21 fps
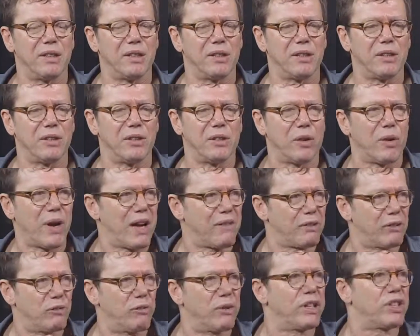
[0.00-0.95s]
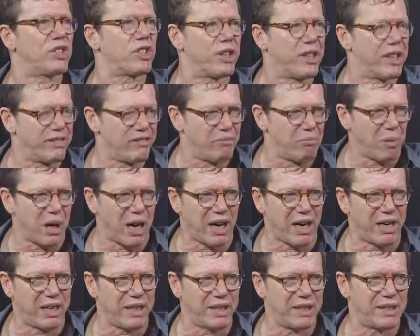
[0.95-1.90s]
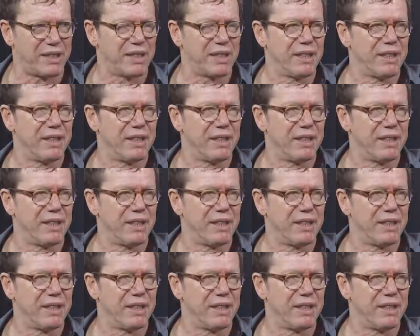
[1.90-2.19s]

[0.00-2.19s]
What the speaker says: you don't have a rich enough mind